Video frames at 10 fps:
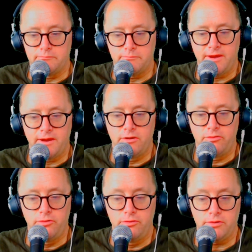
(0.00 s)

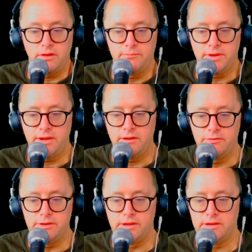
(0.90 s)
Powell coming
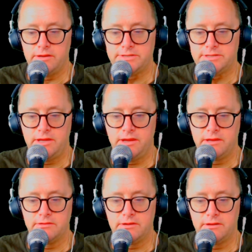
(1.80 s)
out and
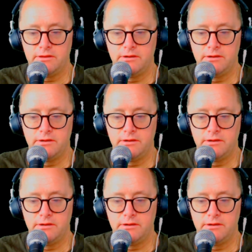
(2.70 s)
saying that,